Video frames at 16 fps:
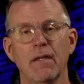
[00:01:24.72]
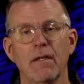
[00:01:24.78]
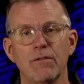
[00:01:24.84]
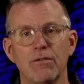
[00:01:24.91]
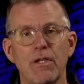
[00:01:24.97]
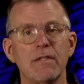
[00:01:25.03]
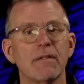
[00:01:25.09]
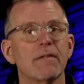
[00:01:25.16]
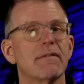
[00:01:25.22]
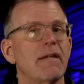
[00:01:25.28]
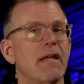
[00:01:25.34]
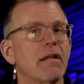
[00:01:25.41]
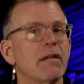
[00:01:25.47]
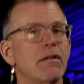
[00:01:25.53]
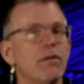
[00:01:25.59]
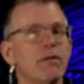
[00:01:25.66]
Jesus said
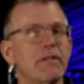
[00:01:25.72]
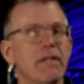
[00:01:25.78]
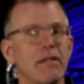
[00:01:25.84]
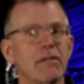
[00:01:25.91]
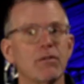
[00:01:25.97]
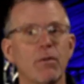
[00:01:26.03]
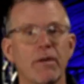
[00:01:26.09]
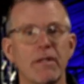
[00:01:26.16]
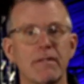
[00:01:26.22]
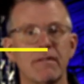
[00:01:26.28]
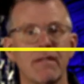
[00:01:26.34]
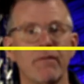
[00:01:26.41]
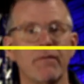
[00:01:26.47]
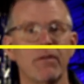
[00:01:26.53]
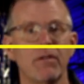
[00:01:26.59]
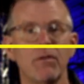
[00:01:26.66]
in Luke
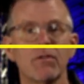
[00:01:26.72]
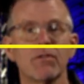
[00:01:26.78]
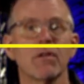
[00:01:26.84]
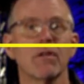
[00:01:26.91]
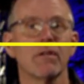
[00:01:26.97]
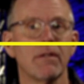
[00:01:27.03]
10:27, "You shall